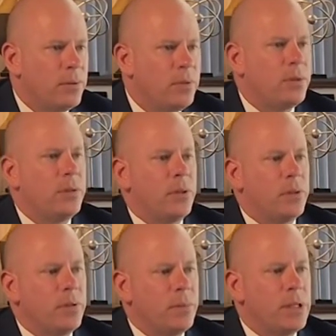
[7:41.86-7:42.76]
to
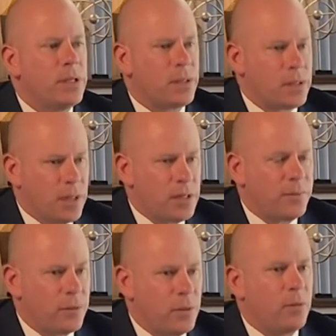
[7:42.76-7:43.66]
be
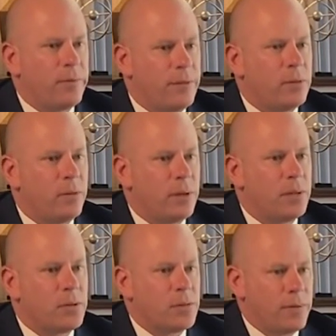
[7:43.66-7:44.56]
successful going forward
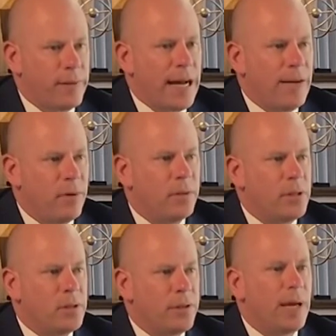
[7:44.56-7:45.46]
and to survive all
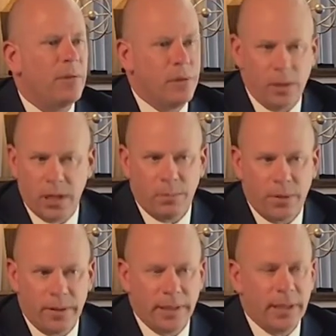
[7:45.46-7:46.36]
this, you got to do a couple
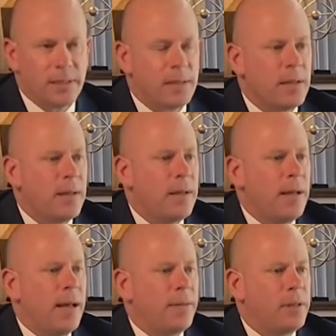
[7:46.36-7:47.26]
of things.
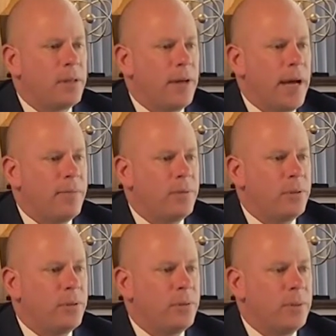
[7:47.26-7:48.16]
I think you have
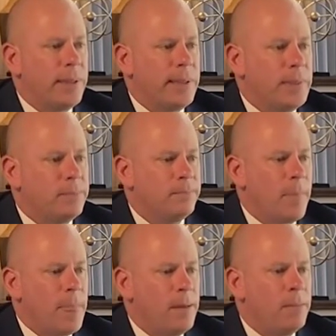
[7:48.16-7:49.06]
to
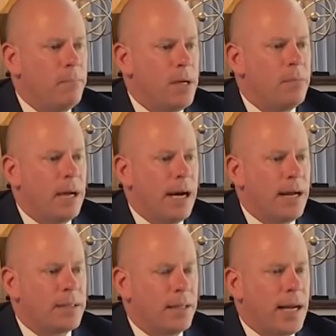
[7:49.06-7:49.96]

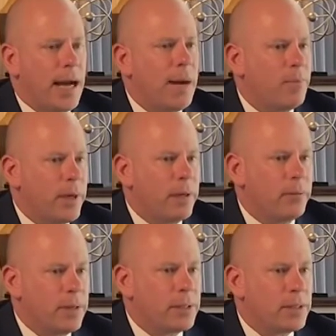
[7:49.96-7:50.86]
minimize a lot of operating
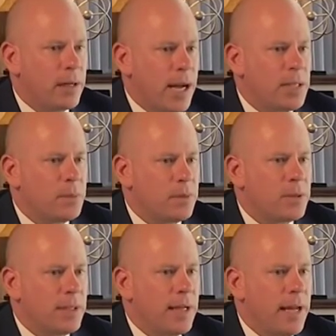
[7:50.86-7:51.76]
risk that hospitals
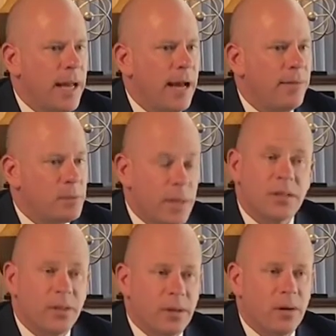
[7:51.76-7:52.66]
today have,
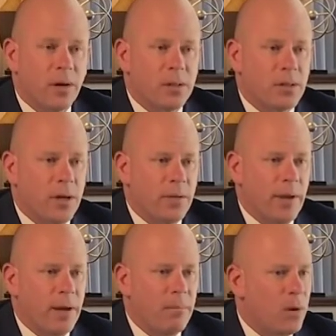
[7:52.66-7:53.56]
especially here in Arkansas. You've
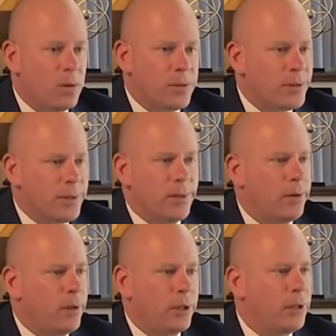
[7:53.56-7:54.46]
got margins that
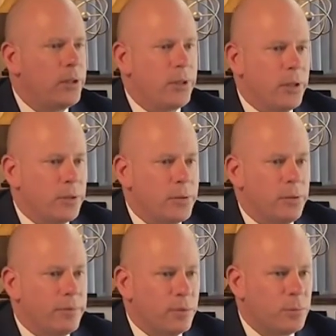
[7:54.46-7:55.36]
are on a good year 2
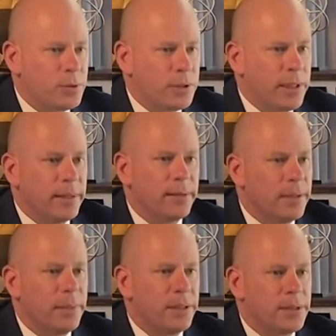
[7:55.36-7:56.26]
to 4%.
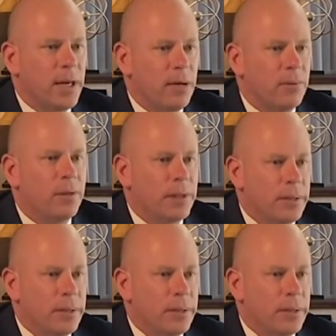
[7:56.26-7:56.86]
I mean, it's not really